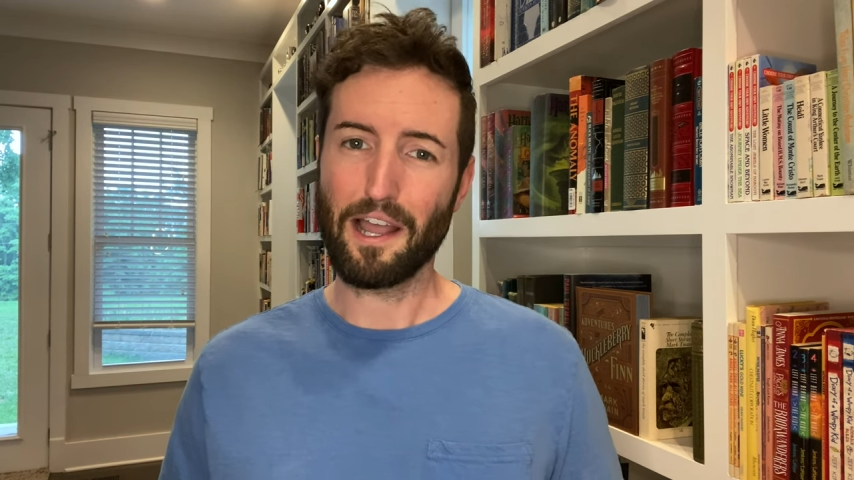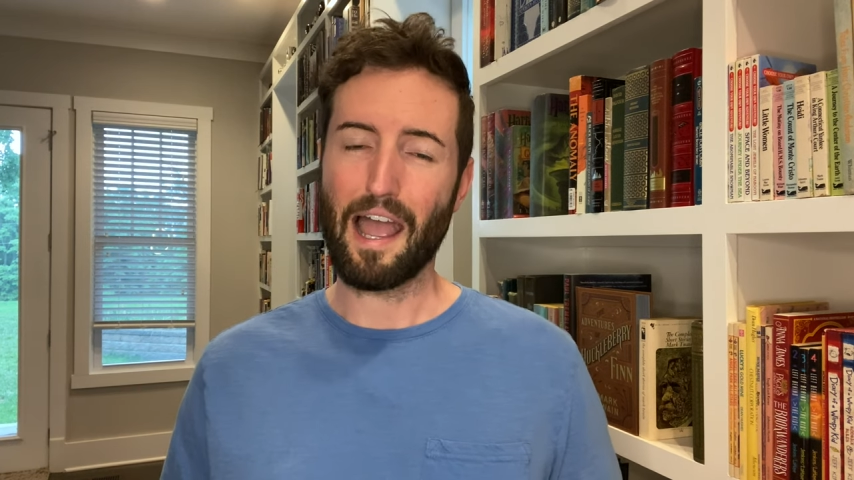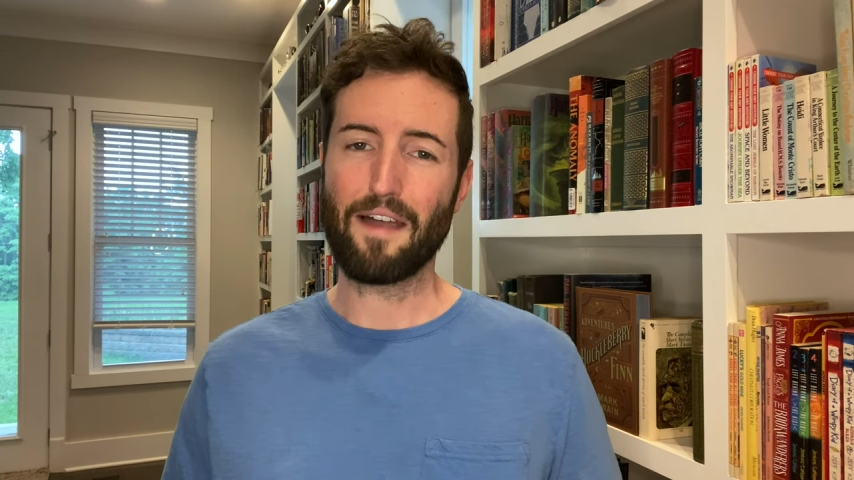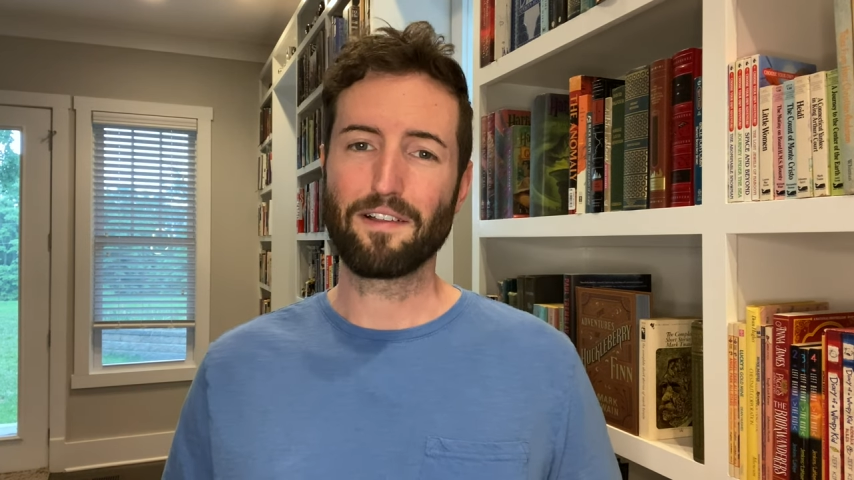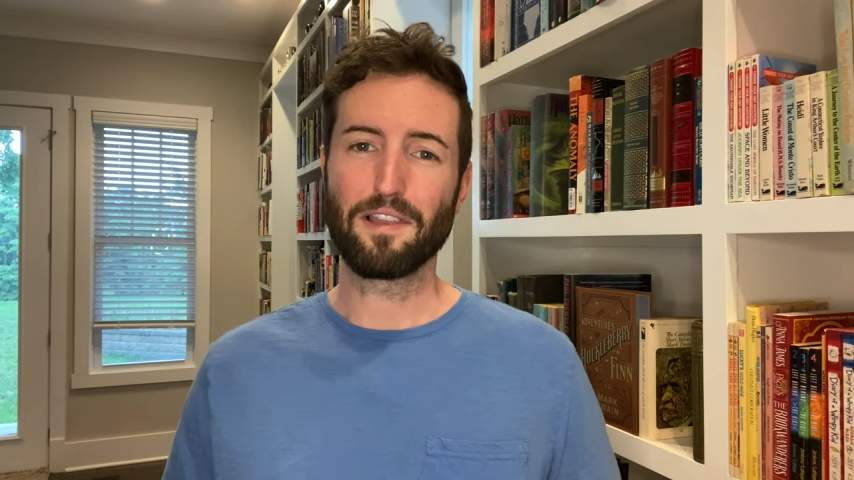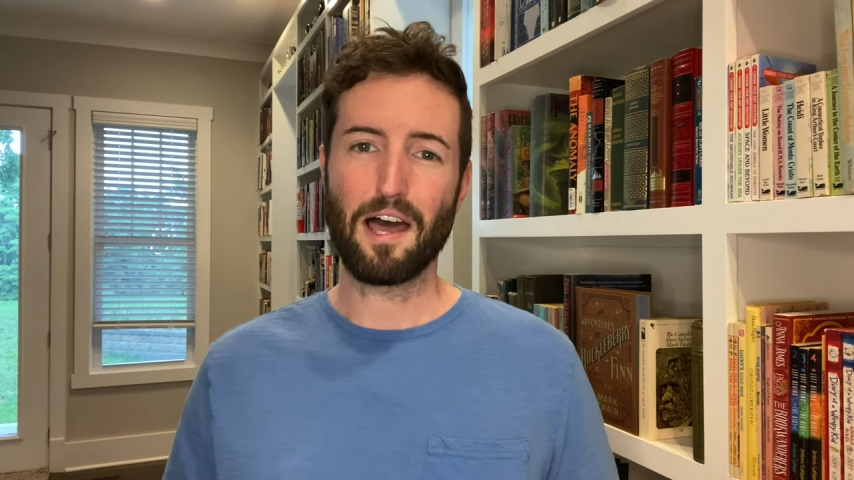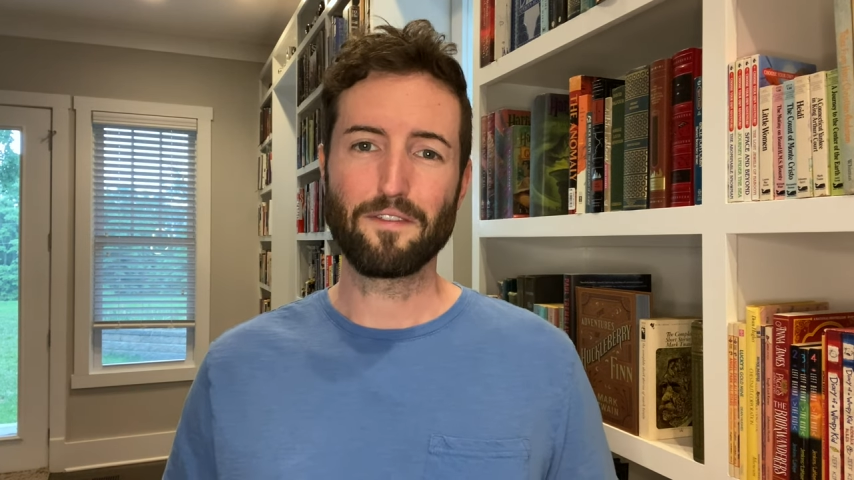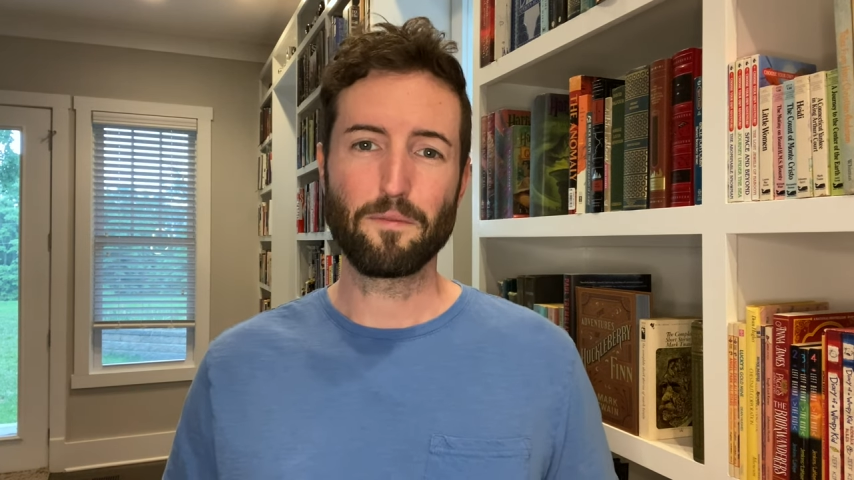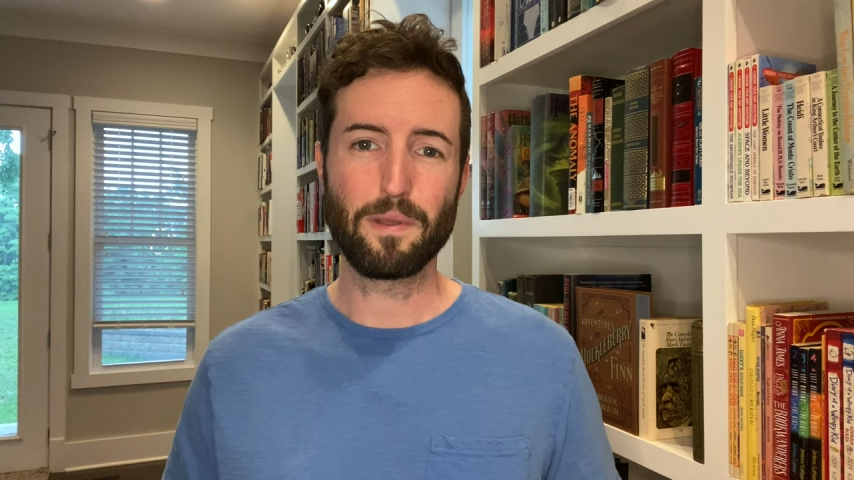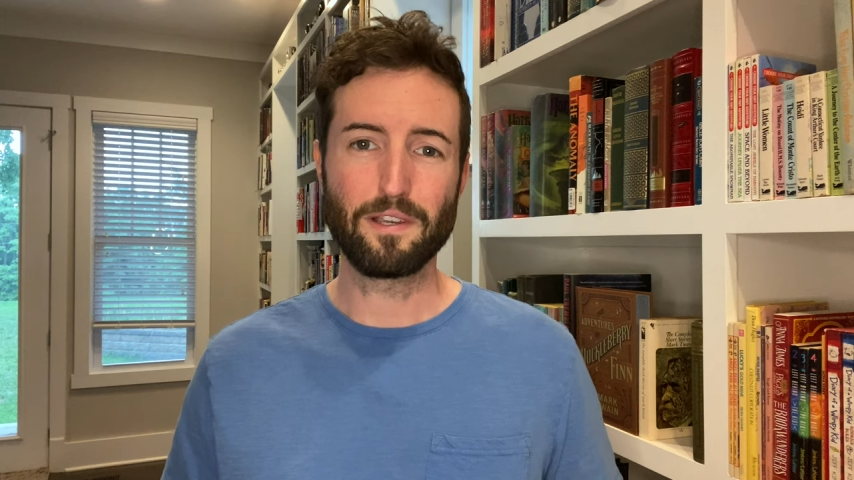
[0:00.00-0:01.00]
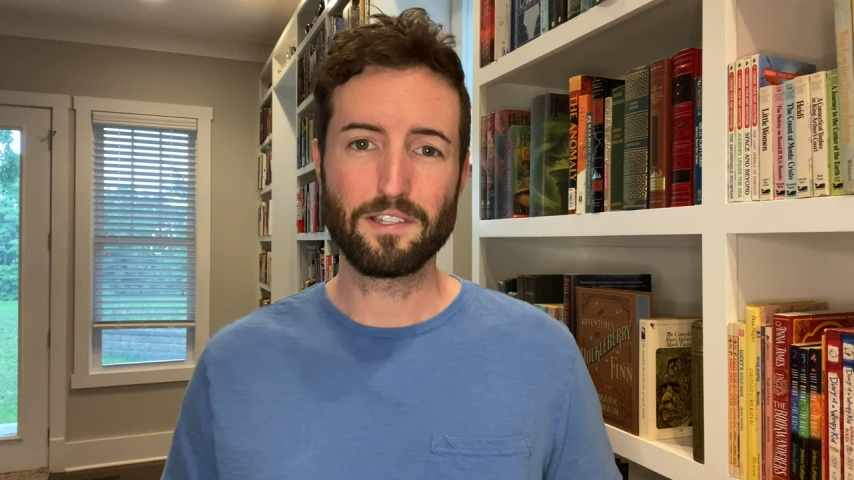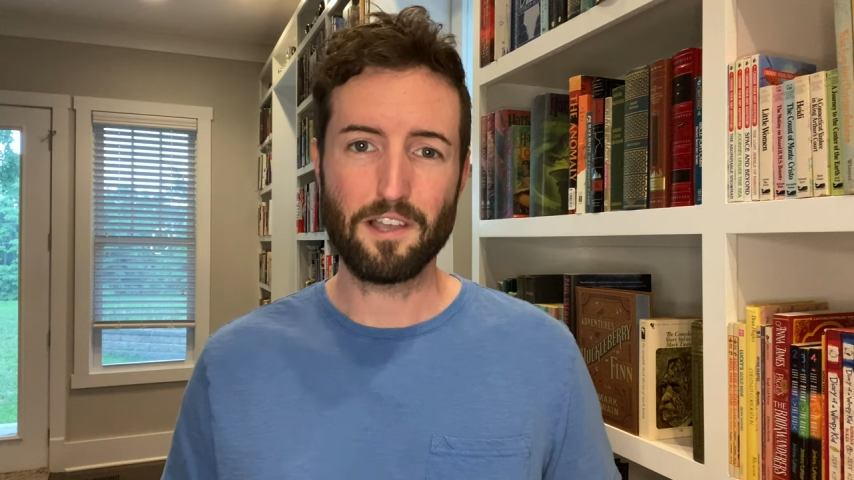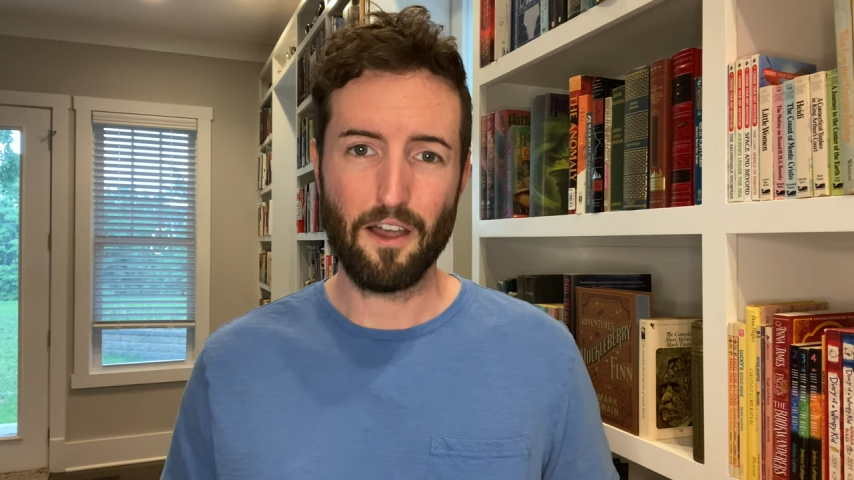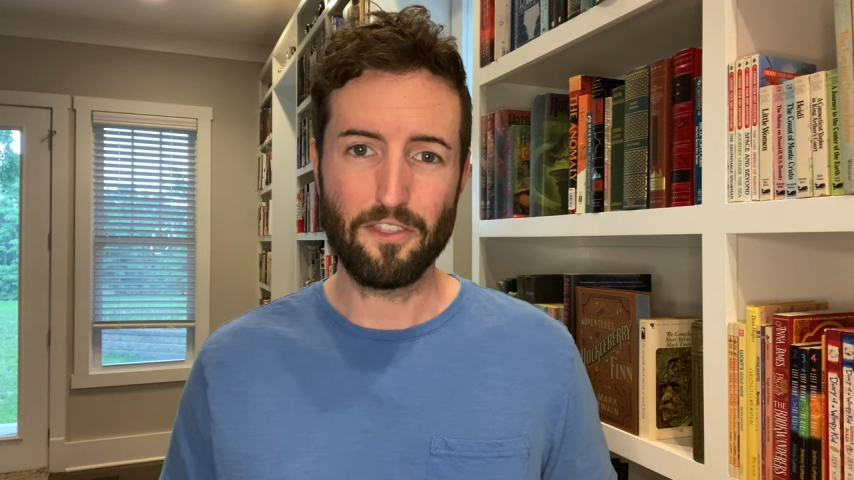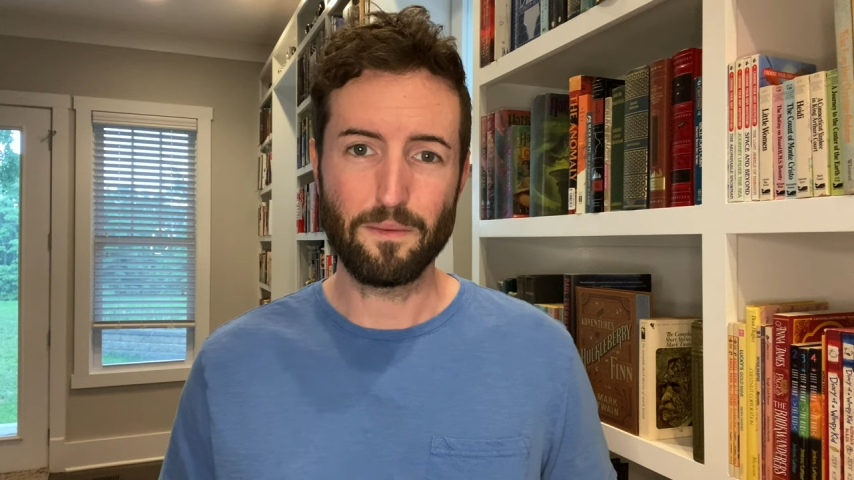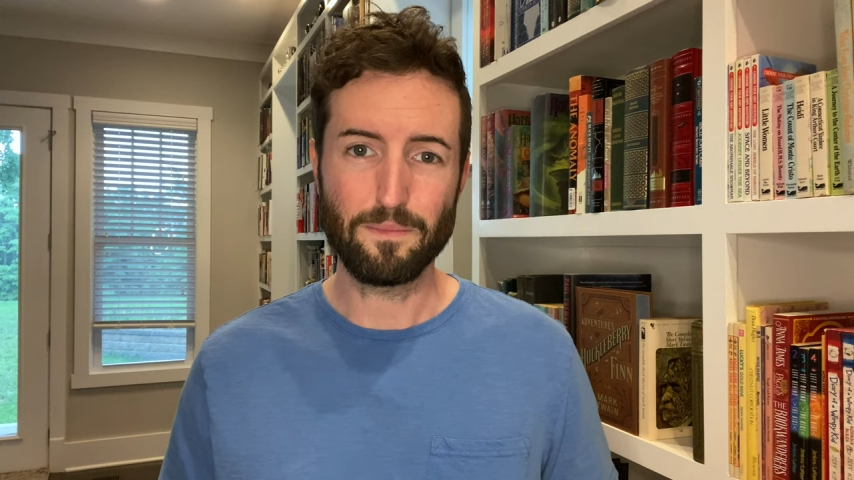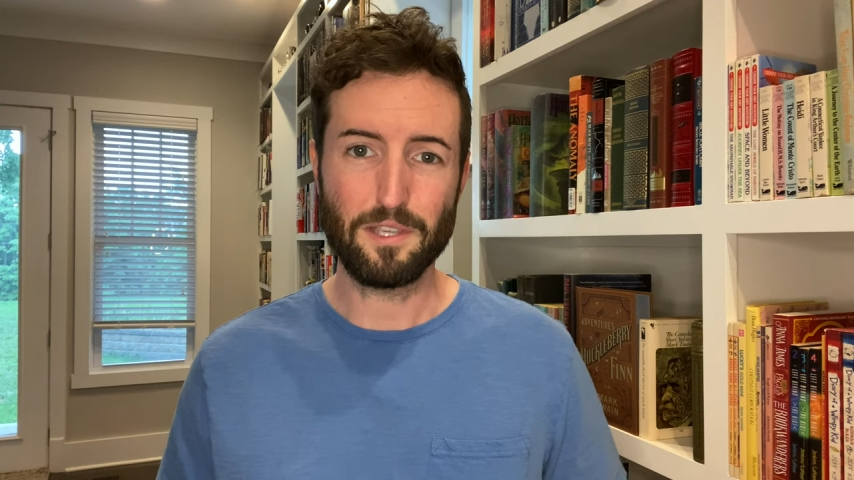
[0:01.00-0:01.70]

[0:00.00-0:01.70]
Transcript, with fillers: I have a lot of opinions on them.